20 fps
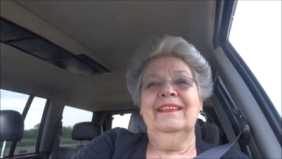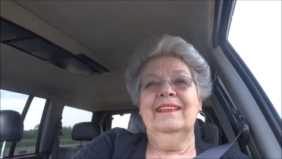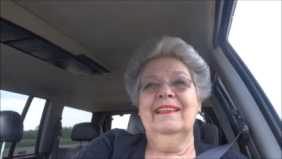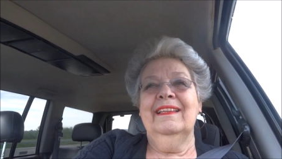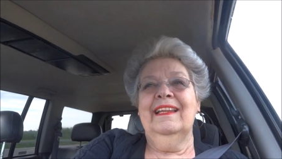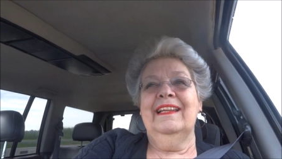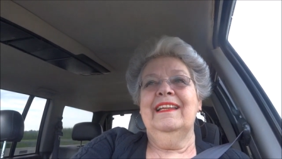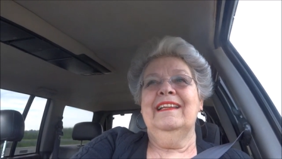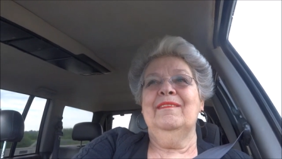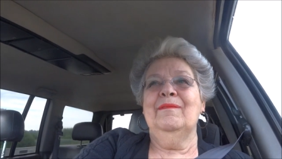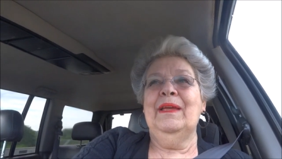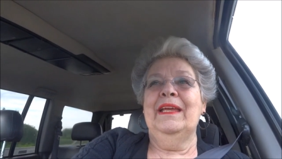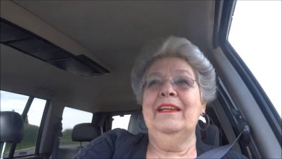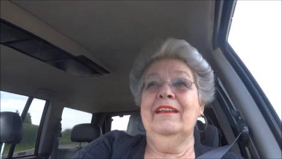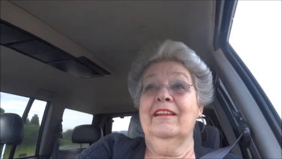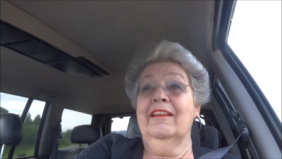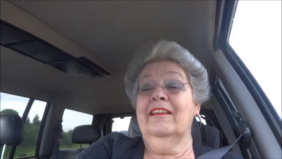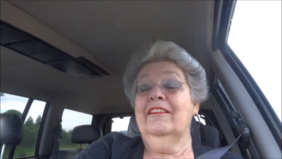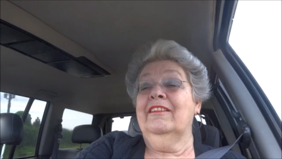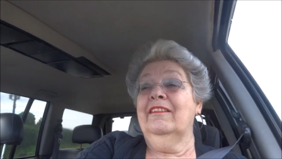that it
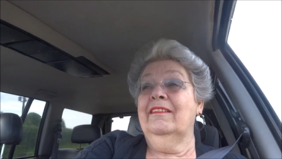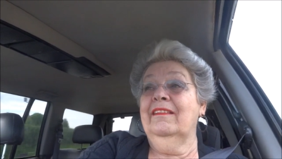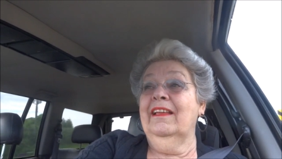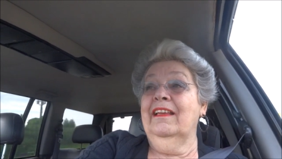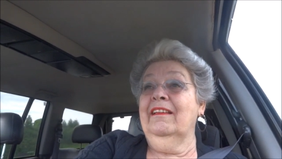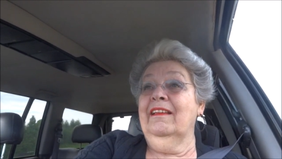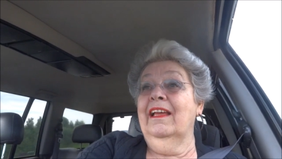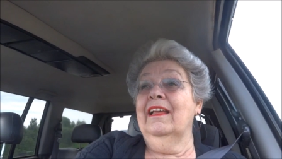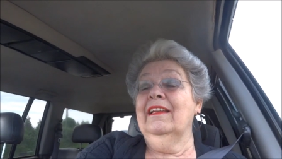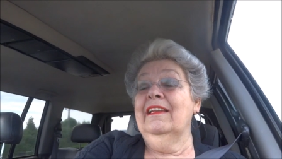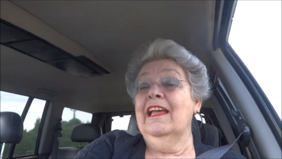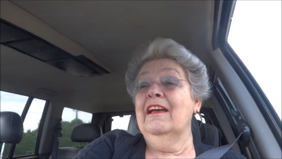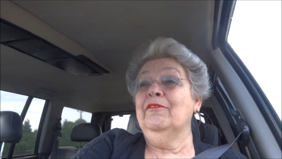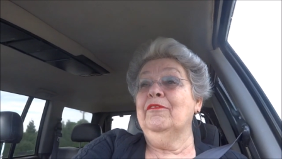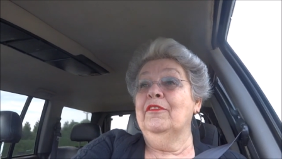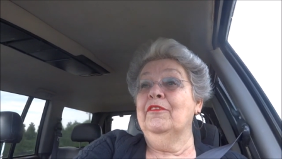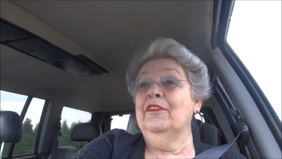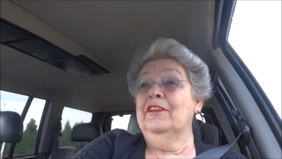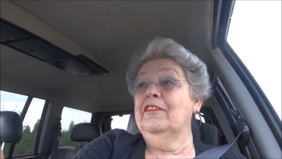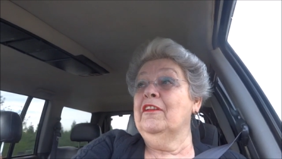made
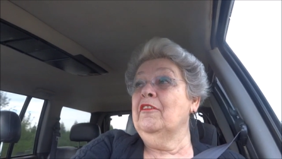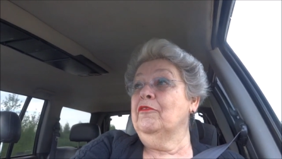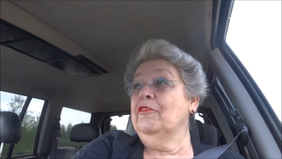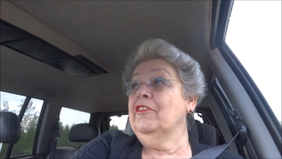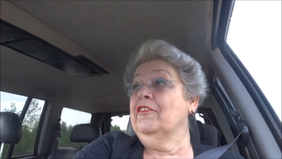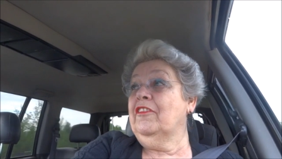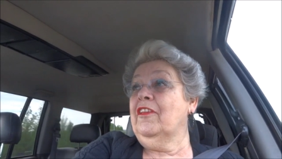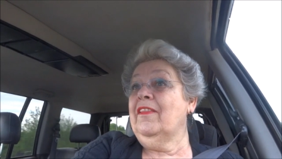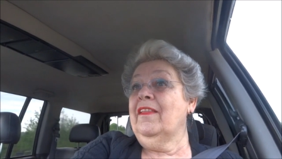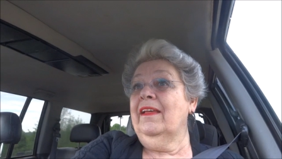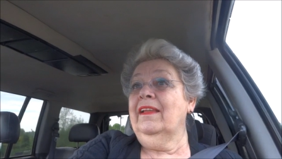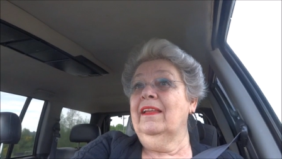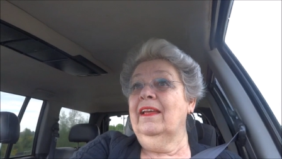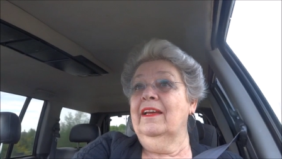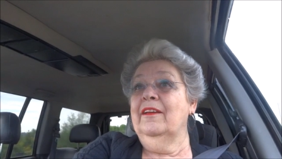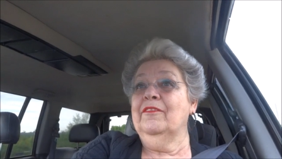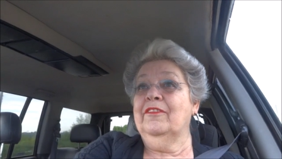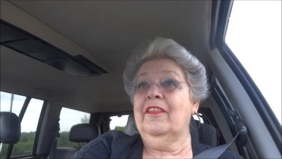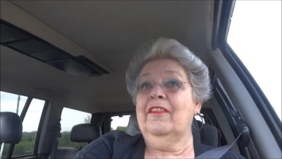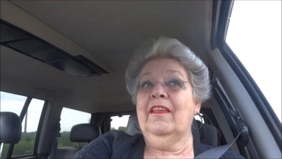enough of a difference in their
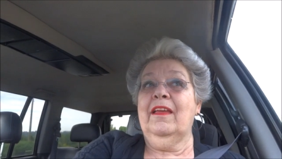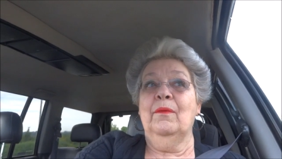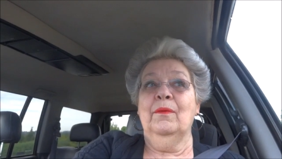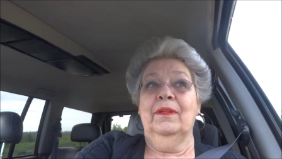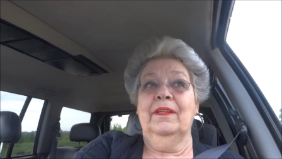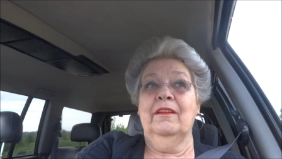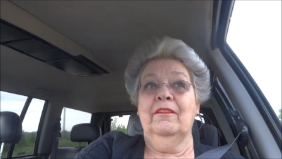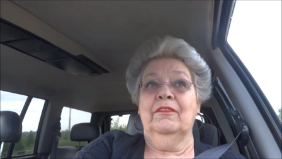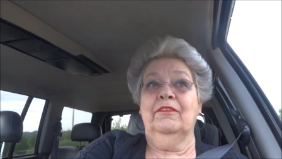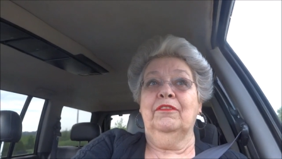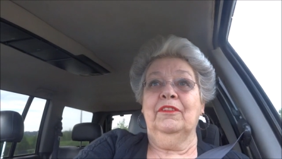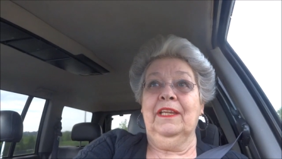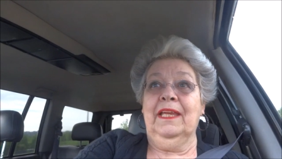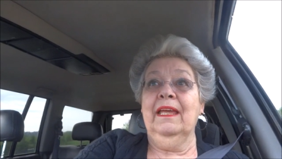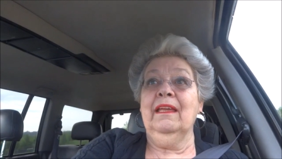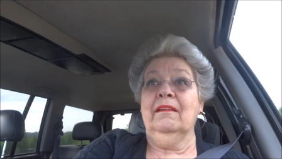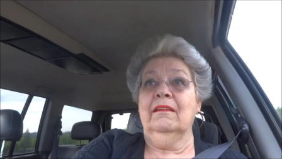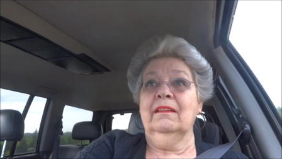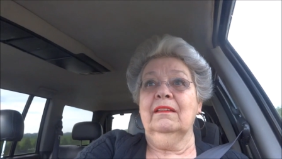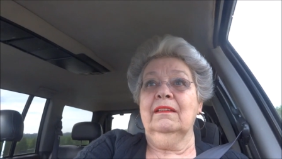lives that they will never
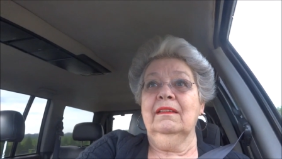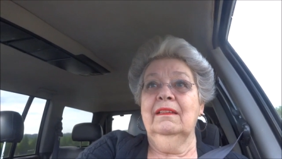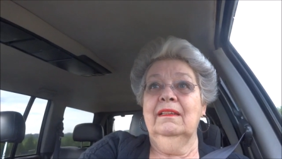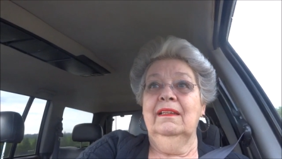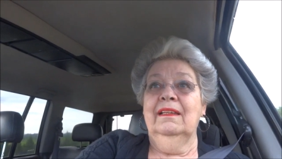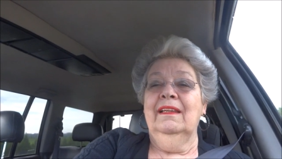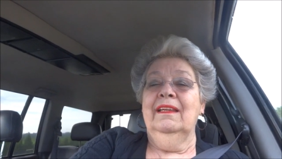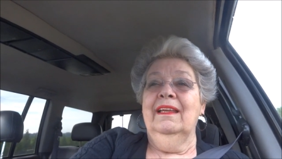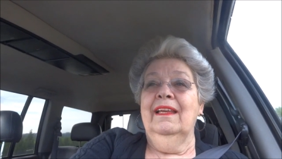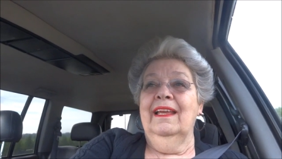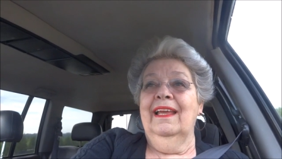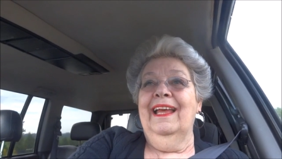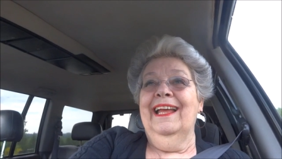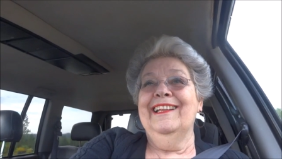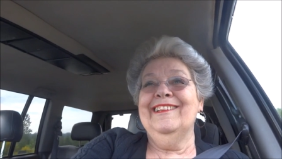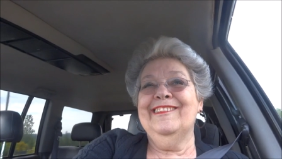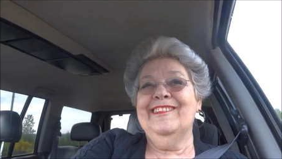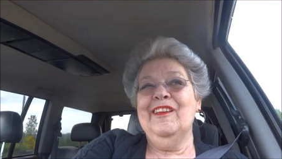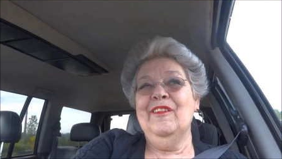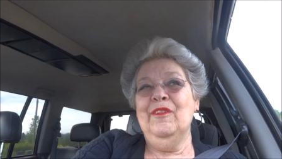forget it.
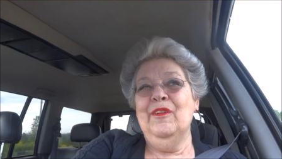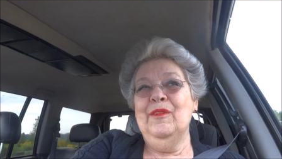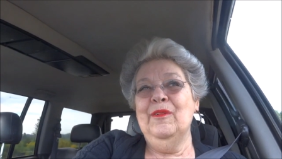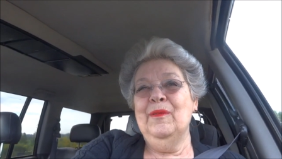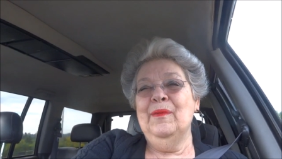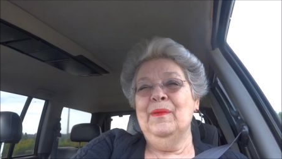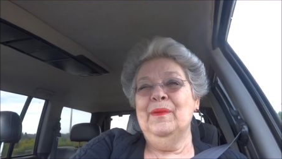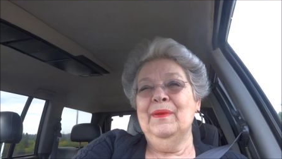And so,